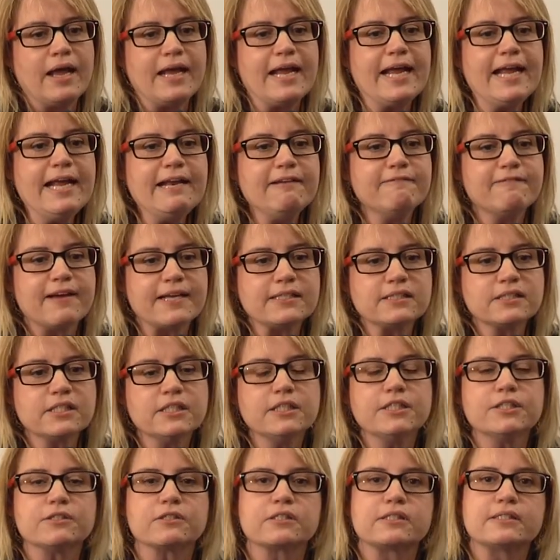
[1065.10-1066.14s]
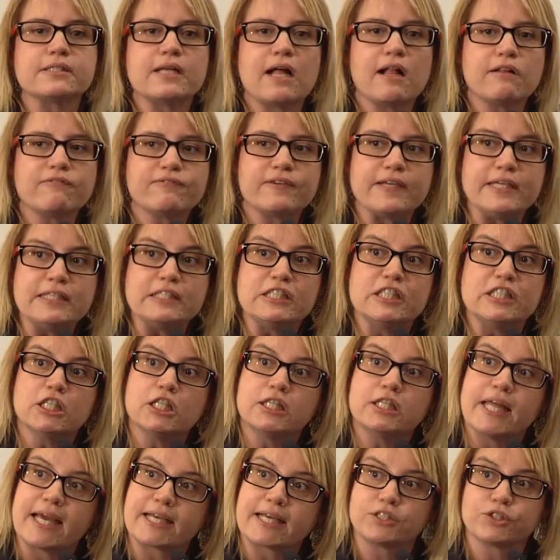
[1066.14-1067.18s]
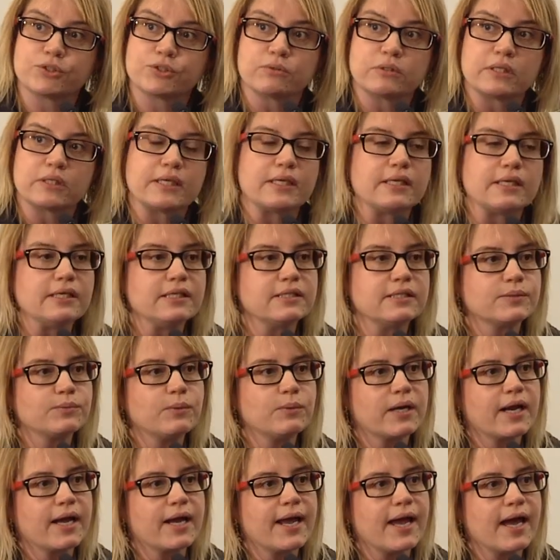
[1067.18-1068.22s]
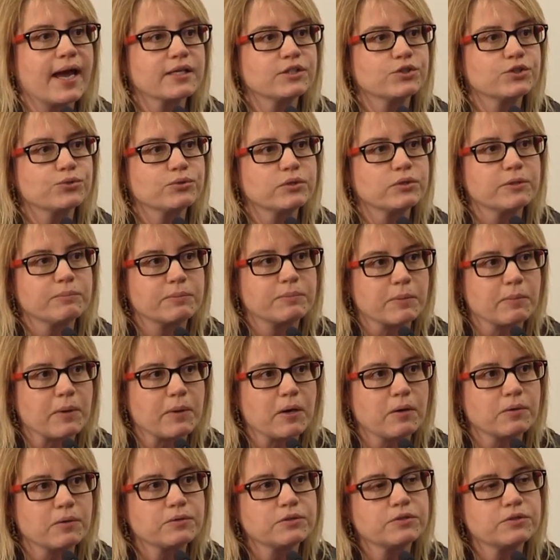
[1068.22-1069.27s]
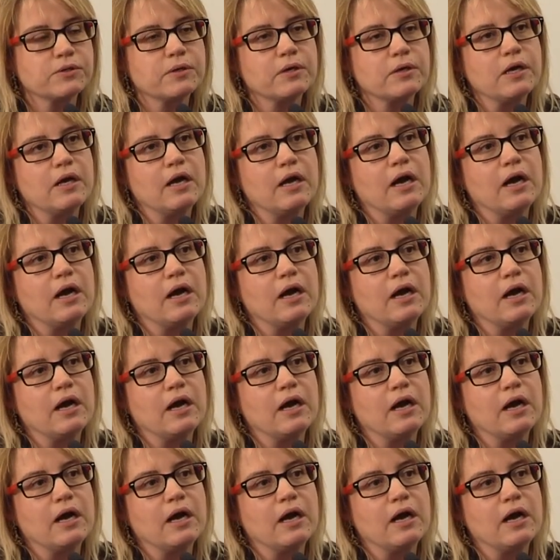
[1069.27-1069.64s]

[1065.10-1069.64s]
invest in yourself intellectually is what I actually propose.